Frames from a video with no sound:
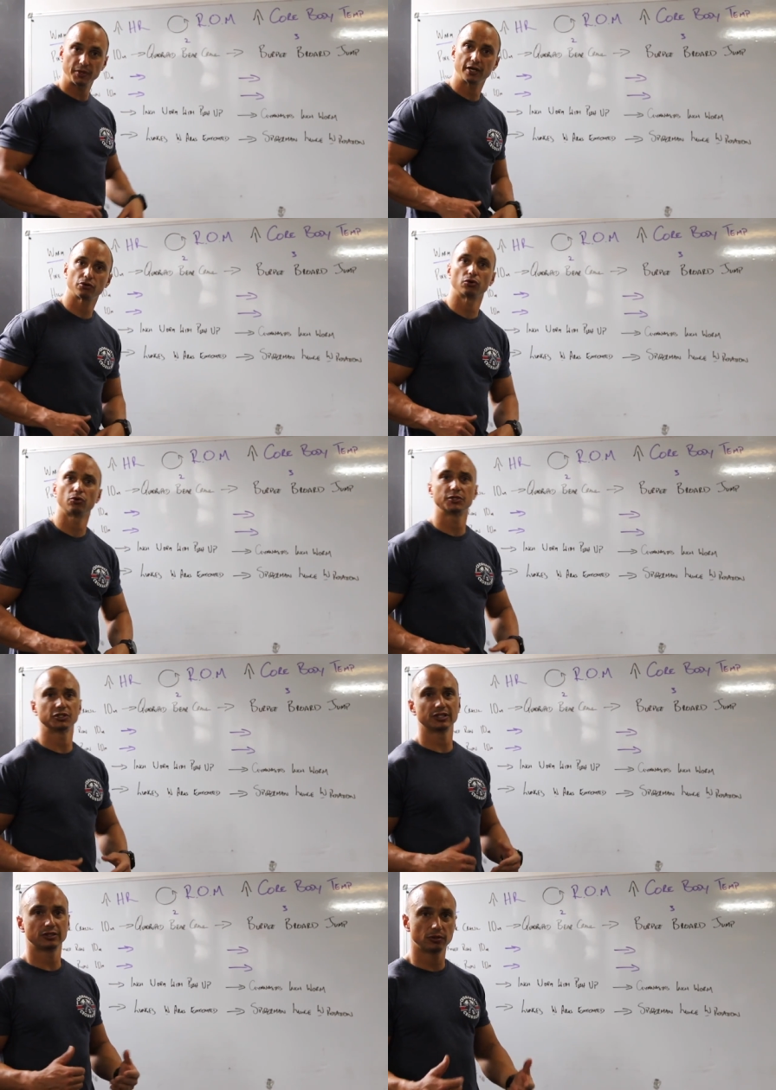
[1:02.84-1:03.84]
bear crawl, which
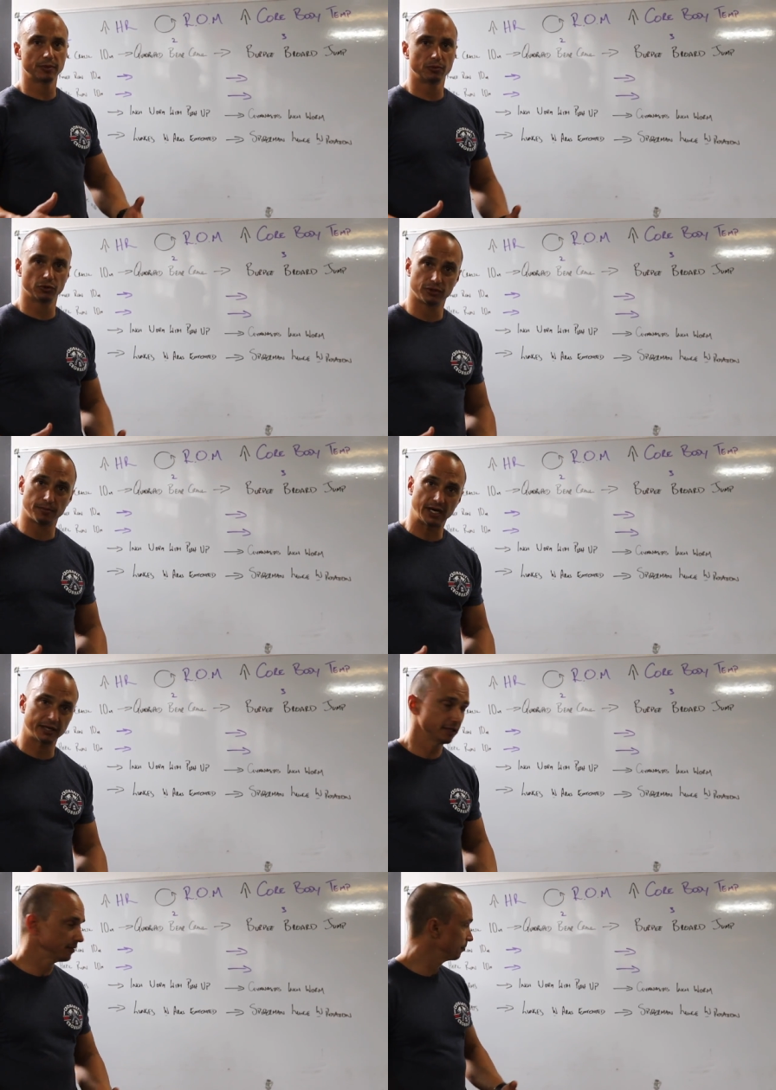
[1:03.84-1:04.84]
is a little bit more
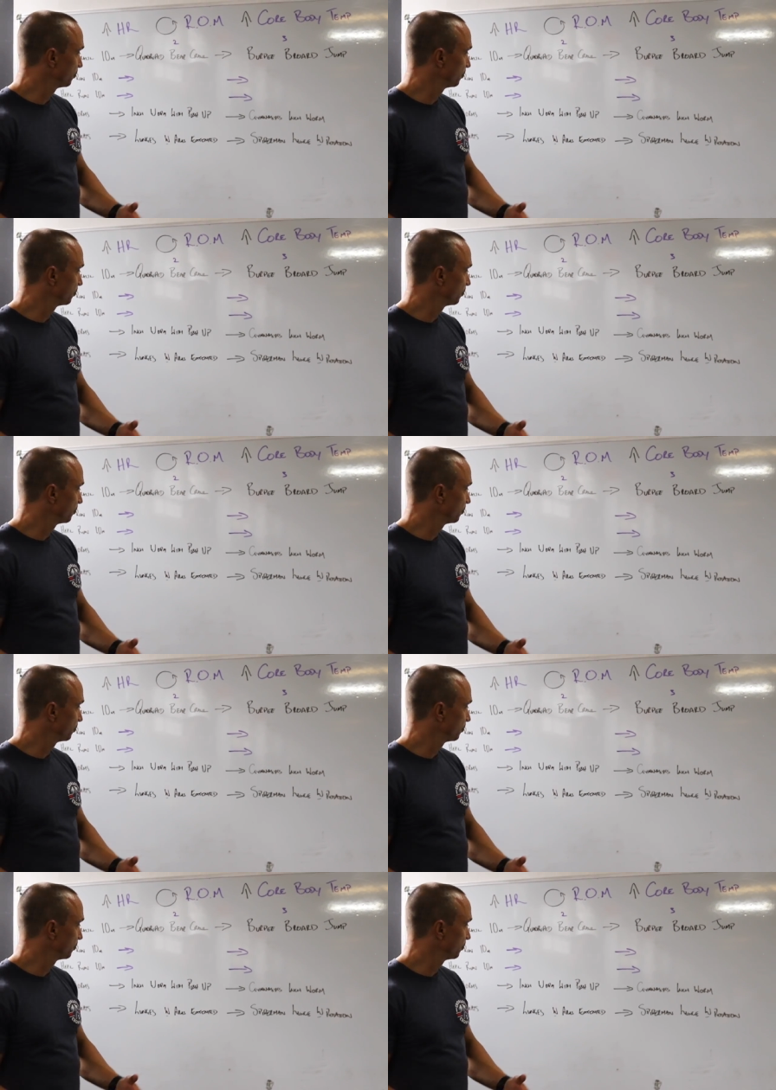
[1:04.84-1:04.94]
demanding.